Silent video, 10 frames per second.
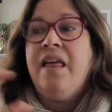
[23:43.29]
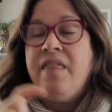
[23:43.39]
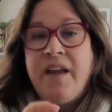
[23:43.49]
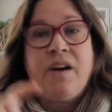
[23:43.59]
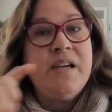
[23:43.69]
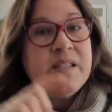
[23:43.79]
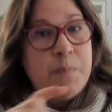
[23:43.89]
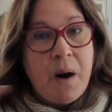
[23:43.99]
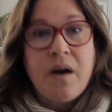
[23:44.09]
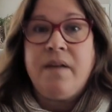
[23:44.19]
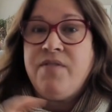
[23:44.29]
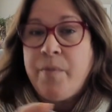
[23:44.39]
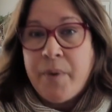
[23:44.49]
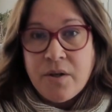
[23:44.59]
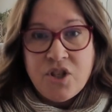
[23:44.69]
there is part of the
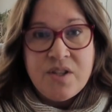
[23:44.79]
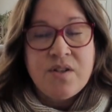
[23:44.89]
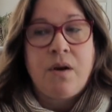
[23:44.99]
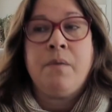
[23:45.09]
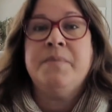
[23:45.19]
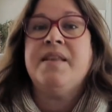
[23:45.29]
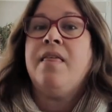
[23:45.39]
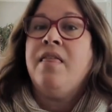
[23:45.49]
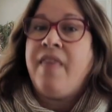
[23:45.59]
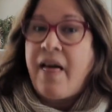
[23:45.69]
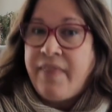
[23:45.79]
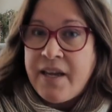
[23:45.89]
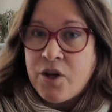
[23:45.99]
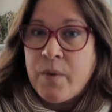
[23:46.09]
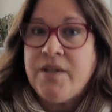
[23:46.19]
purchase terms that they
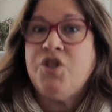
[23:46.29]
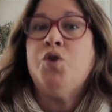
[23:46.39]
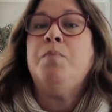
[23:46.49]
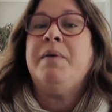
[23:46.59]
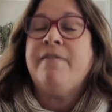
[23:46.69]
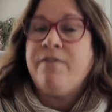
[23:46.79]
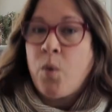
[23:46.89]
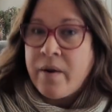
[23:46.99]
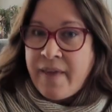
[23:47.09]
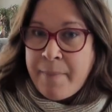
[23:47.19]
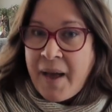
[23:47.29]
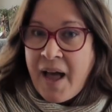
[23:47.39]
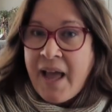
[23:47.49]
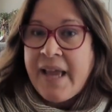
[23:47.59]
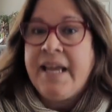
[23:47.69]
agree to before they
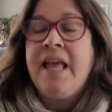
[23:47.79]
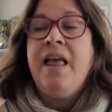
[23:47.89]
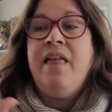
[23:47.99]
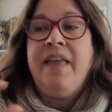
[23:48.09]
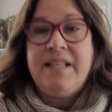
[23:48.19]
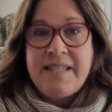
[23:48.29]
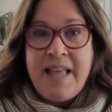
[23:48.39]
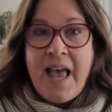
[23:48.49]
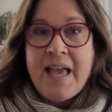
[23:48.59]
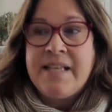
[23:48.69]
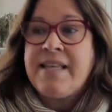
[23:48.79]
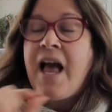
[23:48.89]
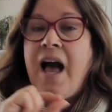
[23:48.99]
buy that says,